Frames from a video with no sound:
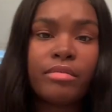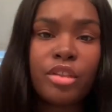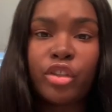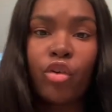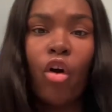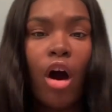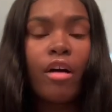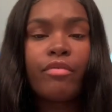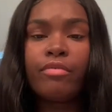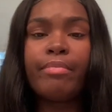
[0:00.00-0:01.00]
show
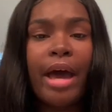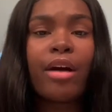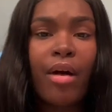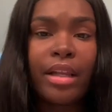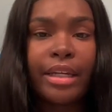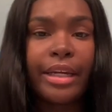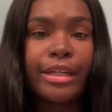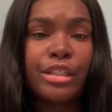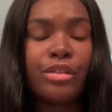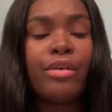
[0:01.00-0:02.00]
off bad quality hair
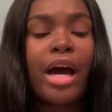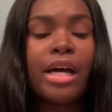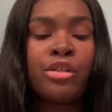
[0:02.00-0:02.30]
to you guys.